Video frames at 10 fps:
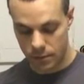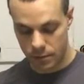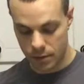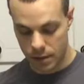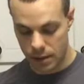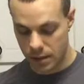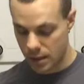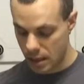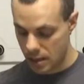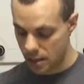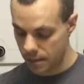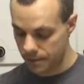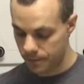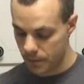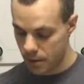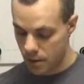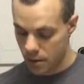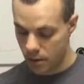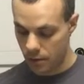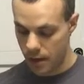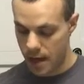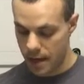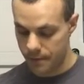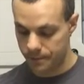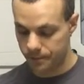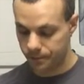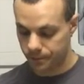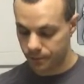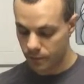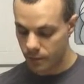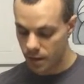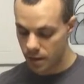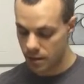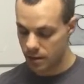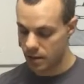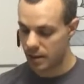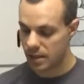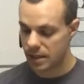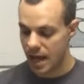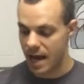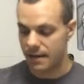Get this guy there. Alright. Now this guy